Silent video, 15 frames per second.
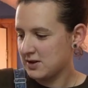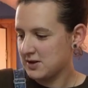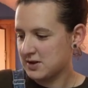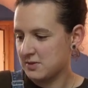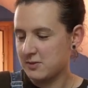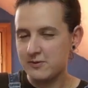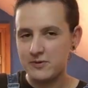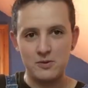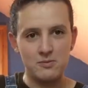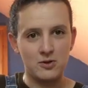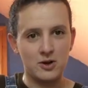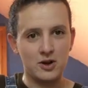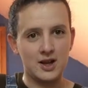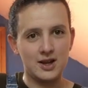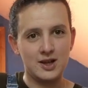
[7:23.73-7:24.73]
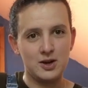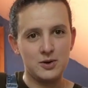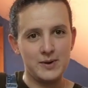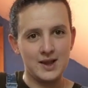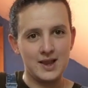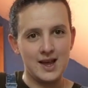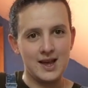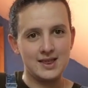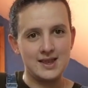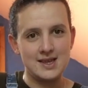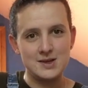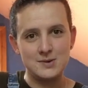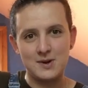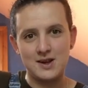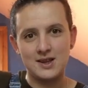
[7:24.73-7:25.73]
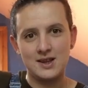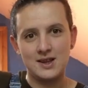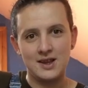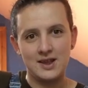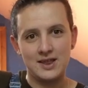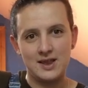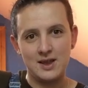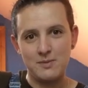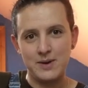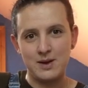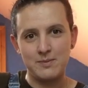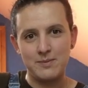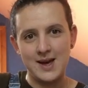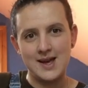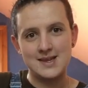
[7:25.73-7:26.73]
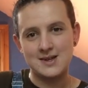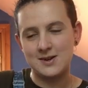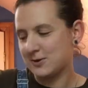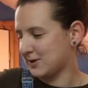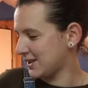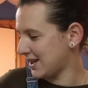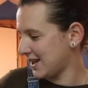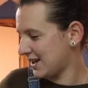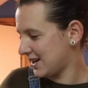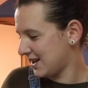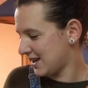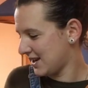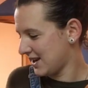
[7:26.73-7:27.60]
some of them look a little bit like this one that Big Bear's holding.